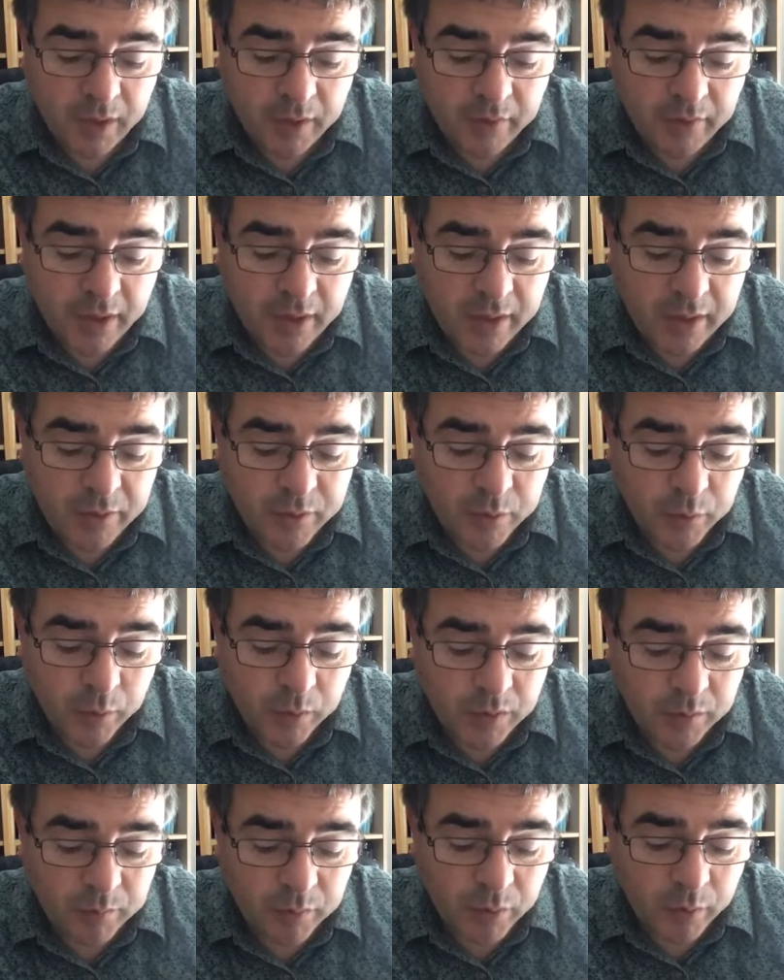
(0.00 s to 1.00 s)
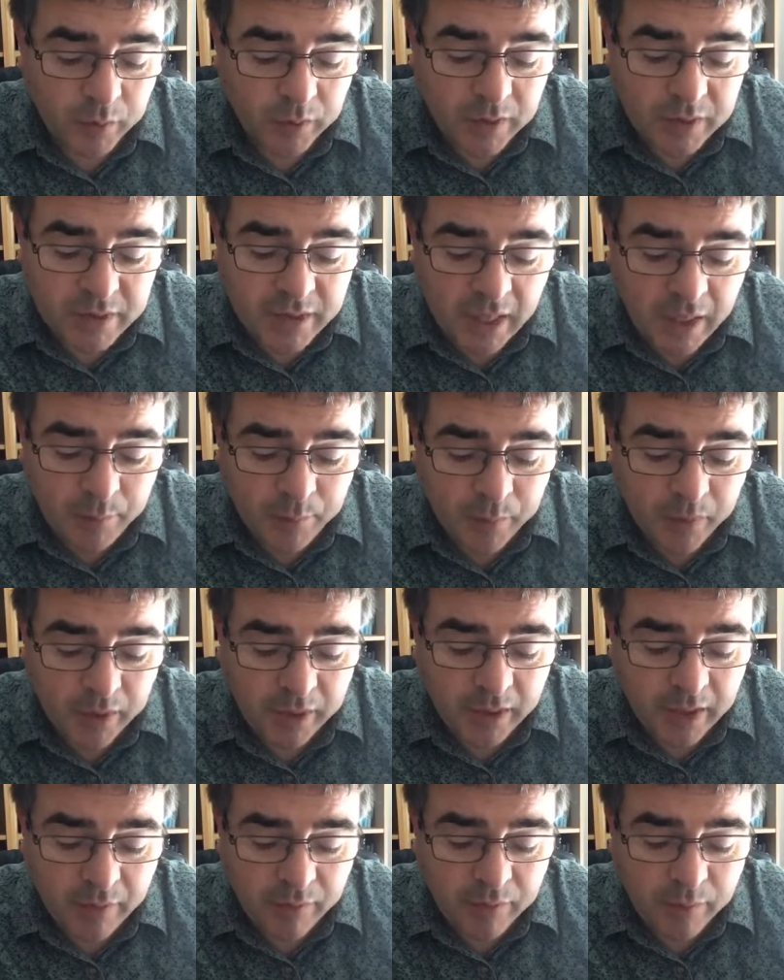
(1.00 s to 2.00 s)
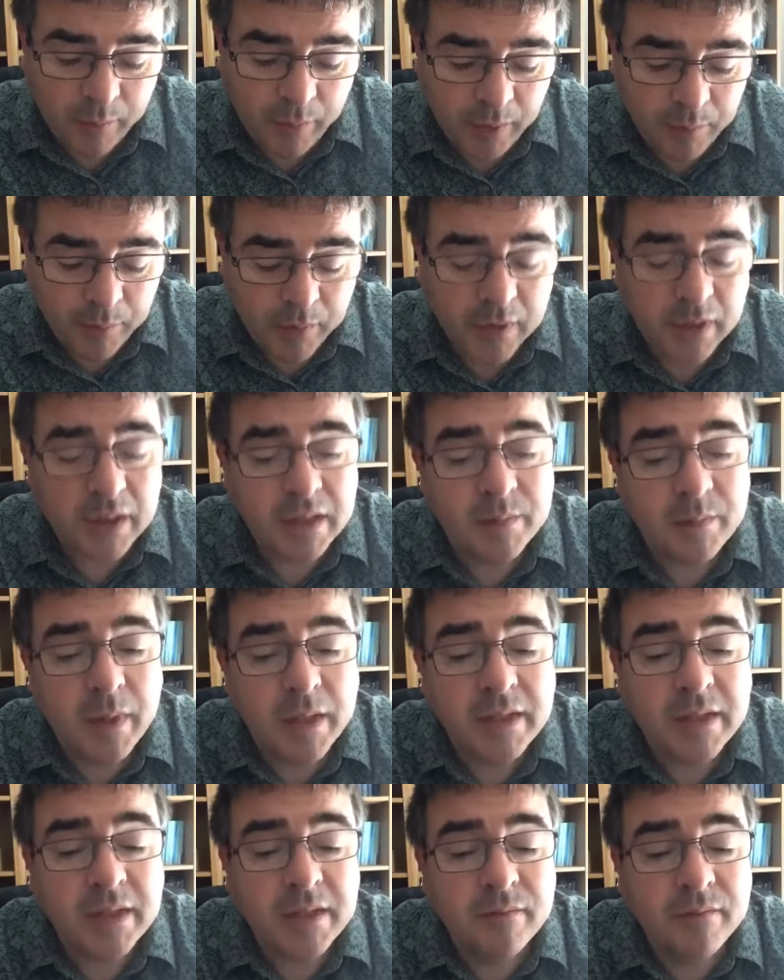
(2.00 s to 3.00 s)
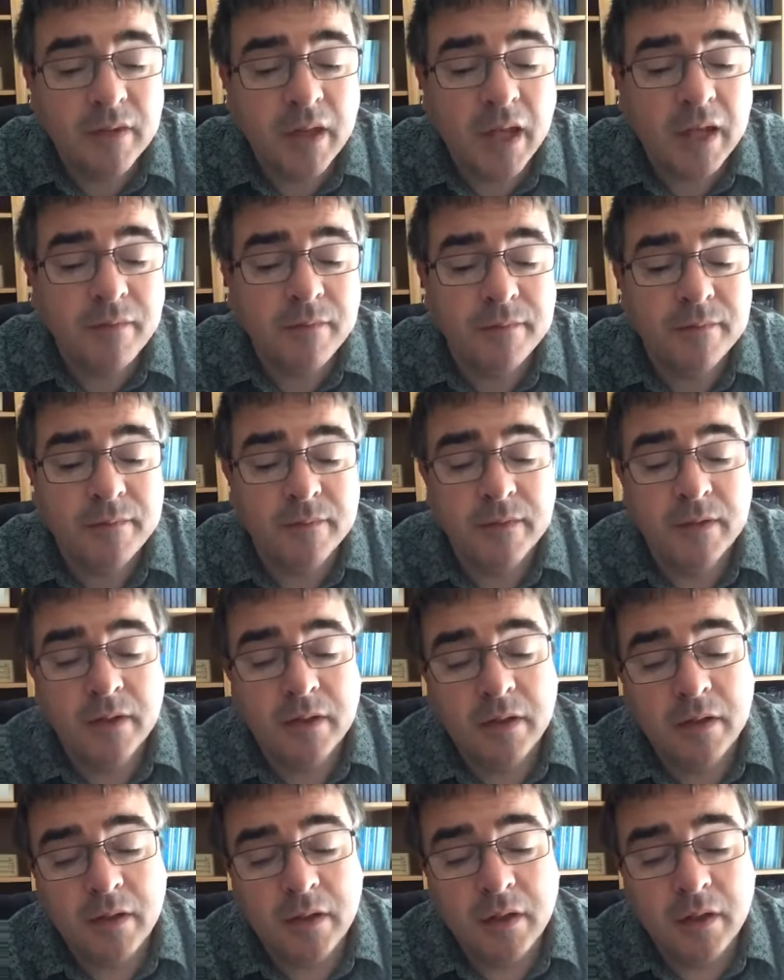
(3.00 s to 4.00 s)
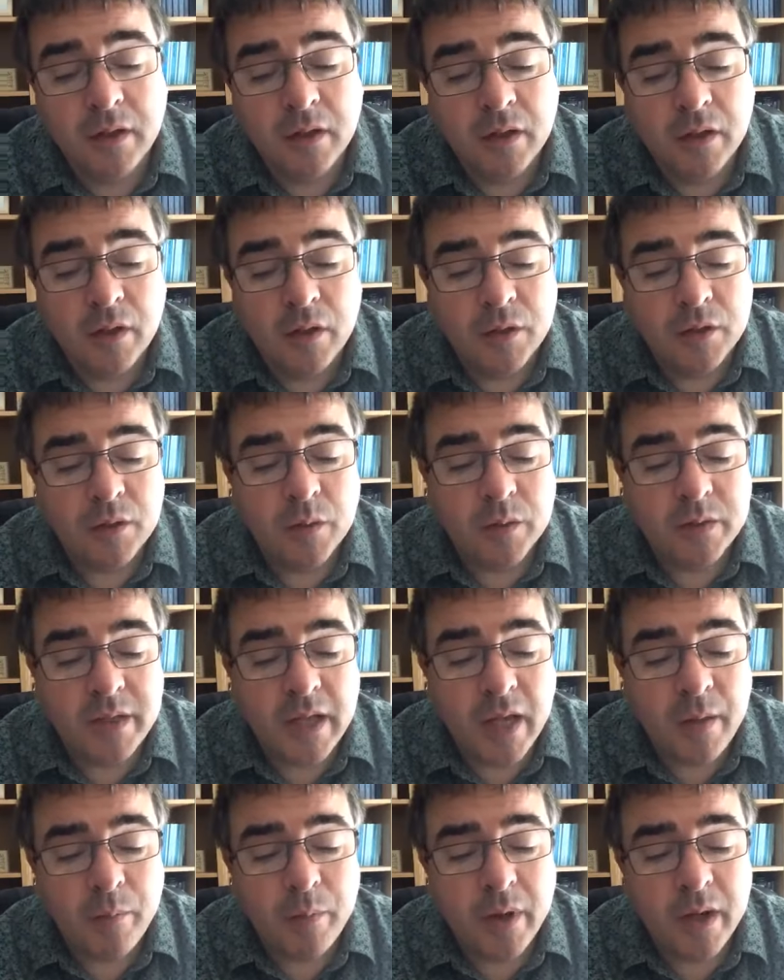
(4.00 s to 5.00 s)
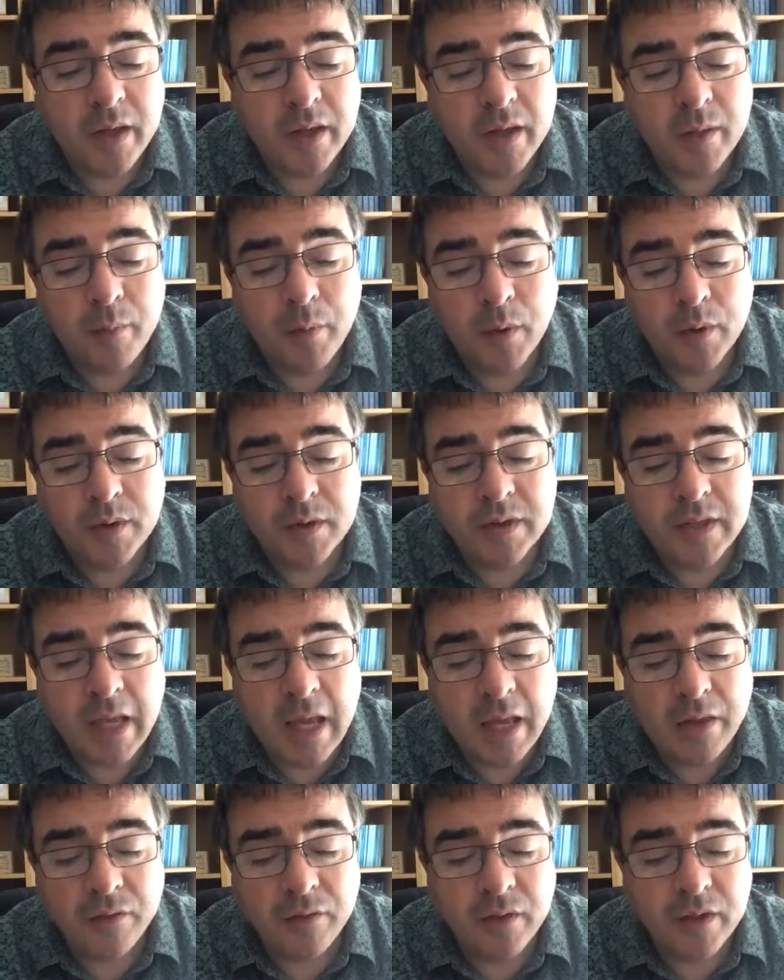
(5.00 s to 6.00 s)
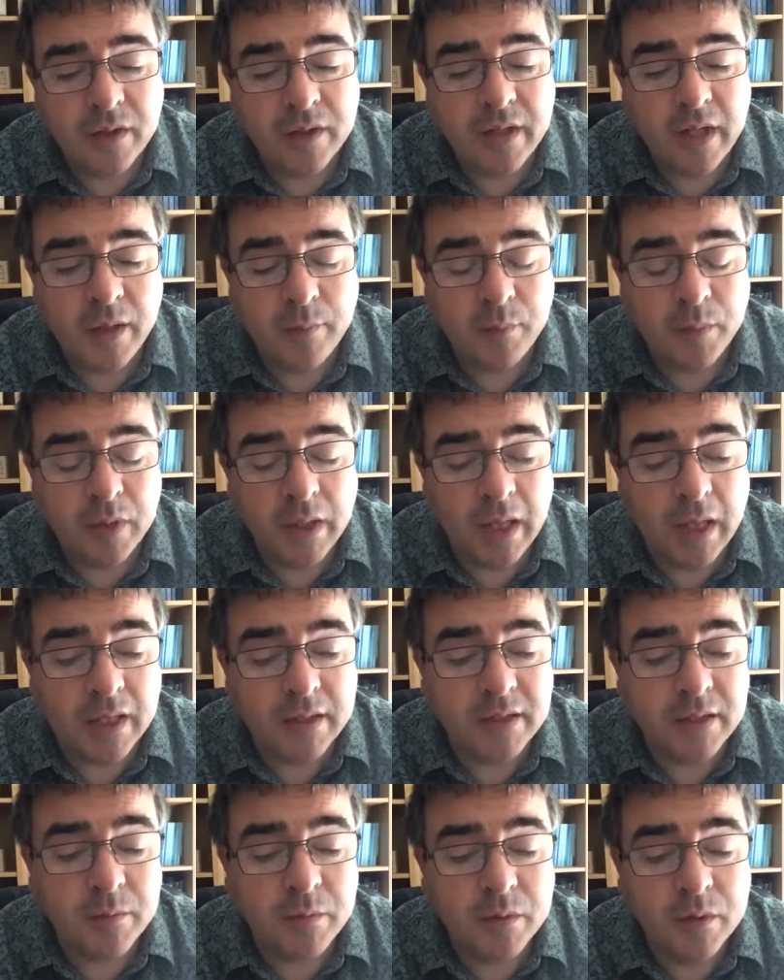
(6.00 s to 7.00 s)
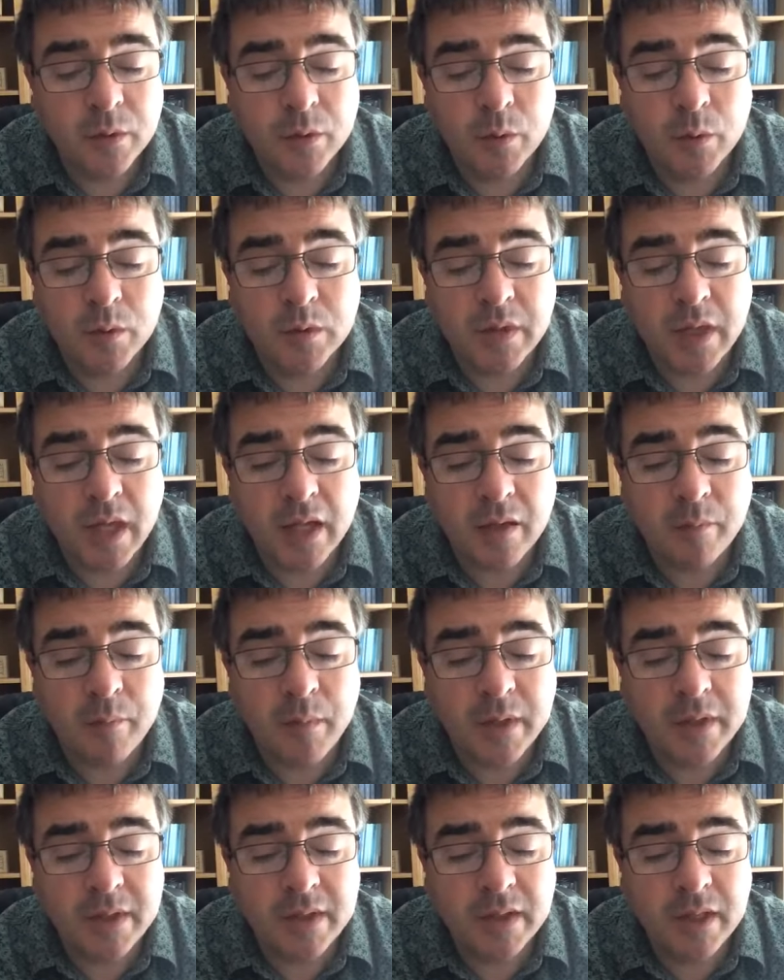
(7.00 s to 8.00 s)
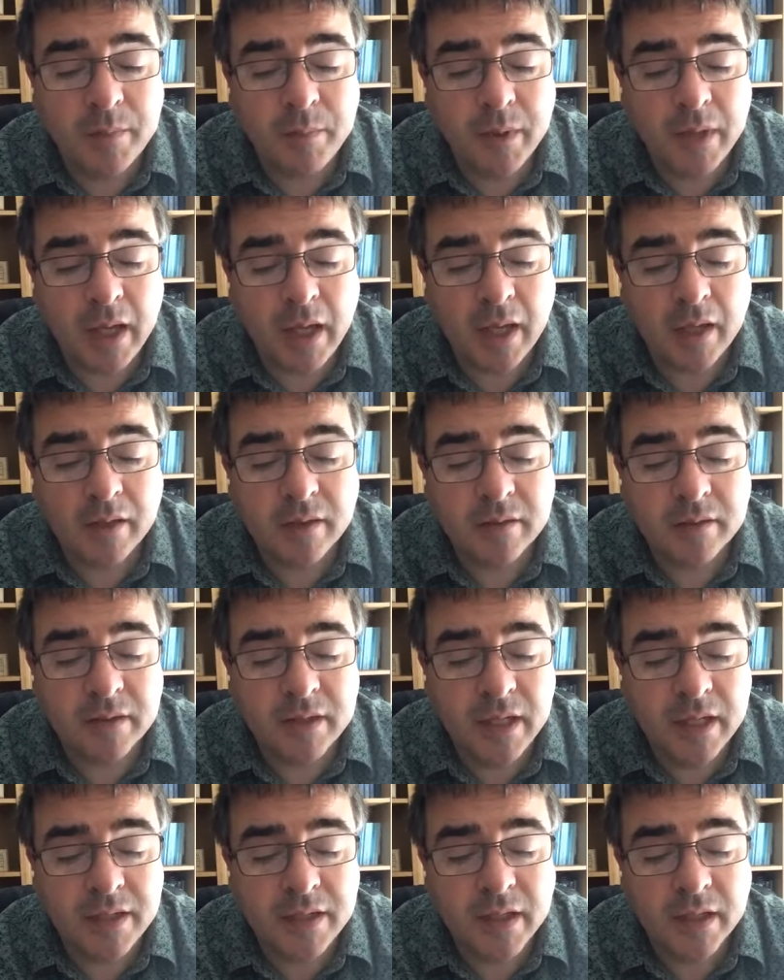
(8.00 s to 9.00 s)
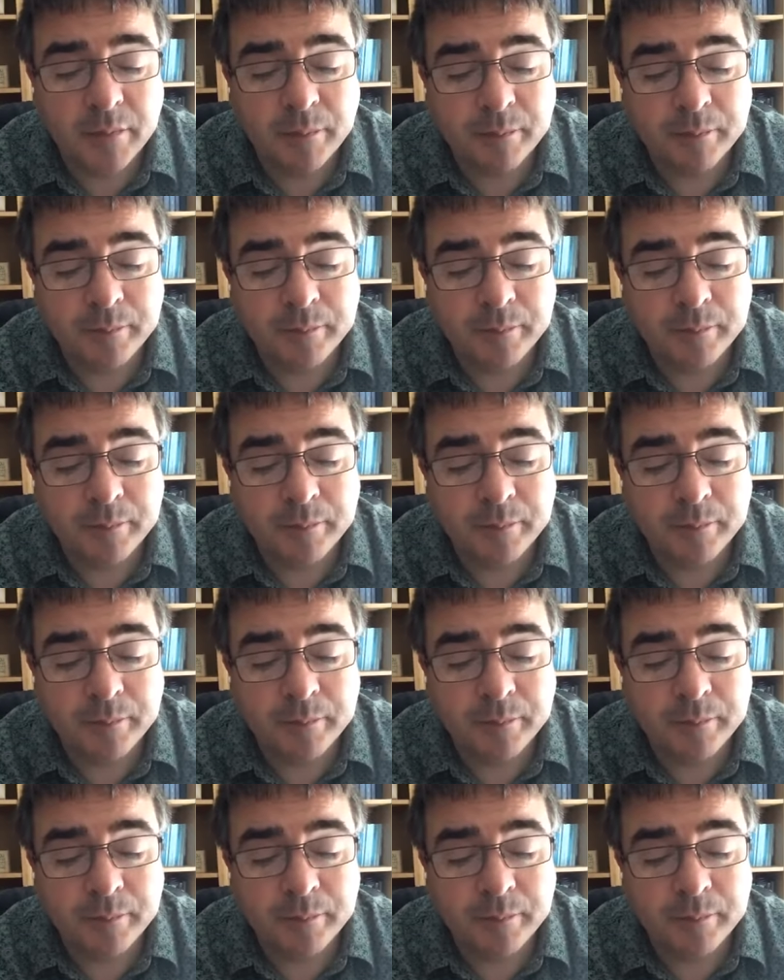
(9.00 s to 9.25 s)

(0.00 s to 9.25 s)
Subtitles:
Then he told them, go to the temple and give the people this message of life. So at daybreak, the apostles entered the temple as they were told and immediately began teaching.